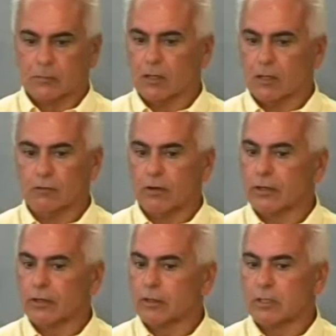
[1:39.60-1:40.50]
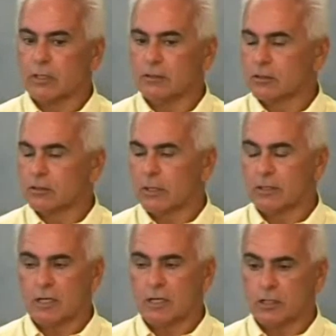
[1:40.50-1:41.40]
That could vary. Could be
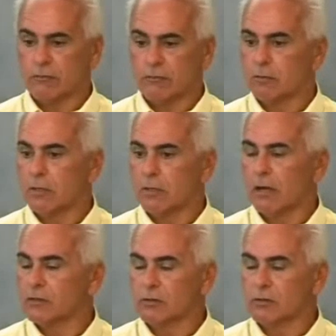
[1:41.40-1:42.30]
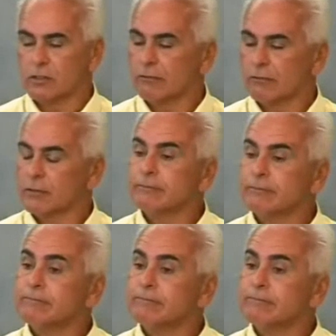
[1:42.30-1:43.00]
a day shift, could be an afternoon shift.